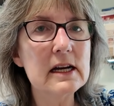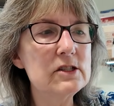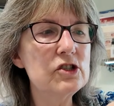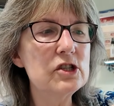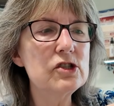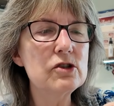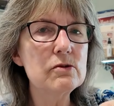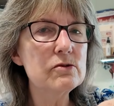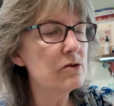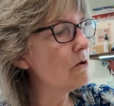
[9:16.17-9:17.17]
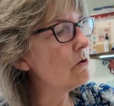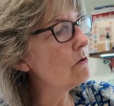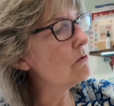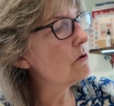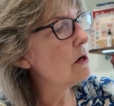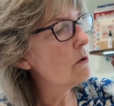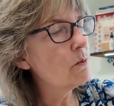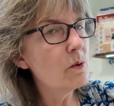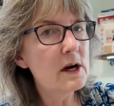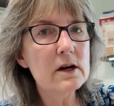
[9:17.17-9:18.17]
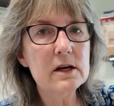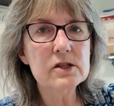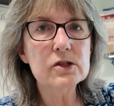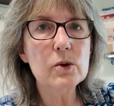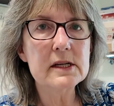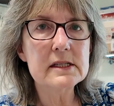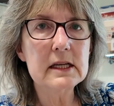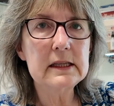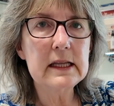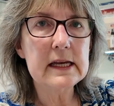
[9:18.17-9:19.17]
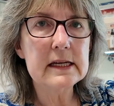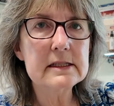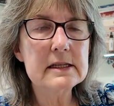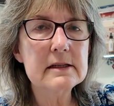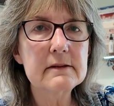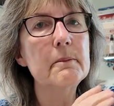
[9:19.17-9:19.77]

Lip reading: I just don't know where it's going to land,